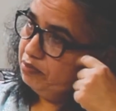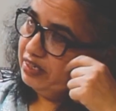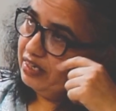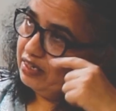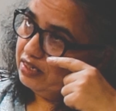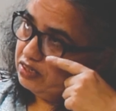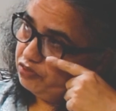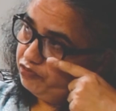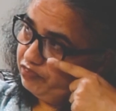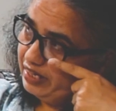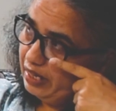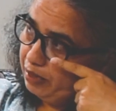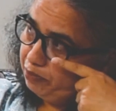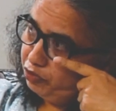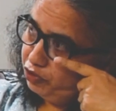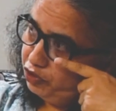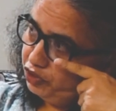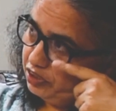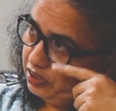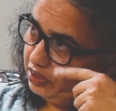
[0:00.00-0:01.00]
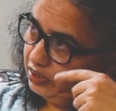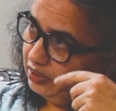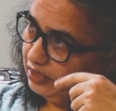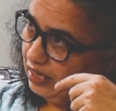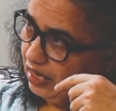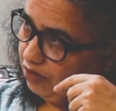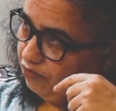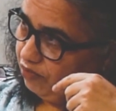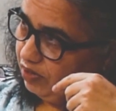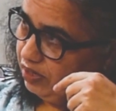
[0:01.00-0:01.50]
There is Vidya Poshak in
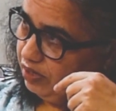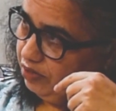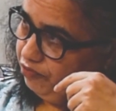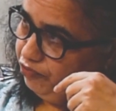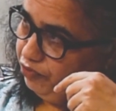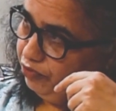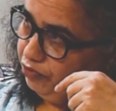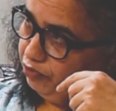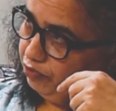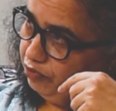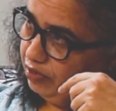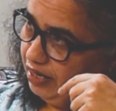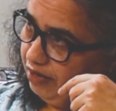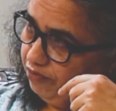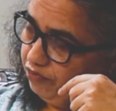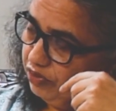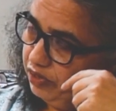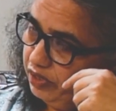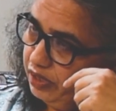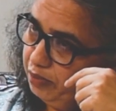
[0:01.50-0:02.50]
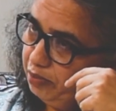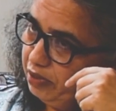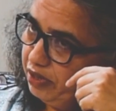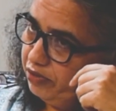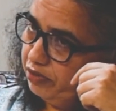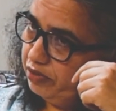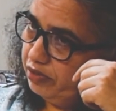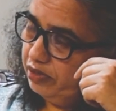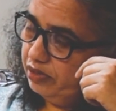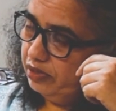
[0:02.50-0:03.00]
Dharwad, if you have heard
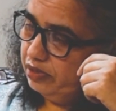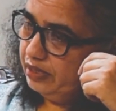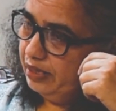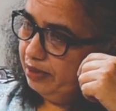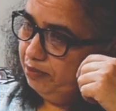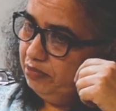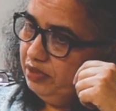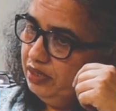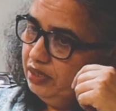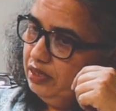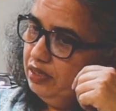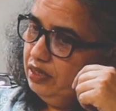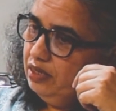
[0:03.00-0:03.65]
about them.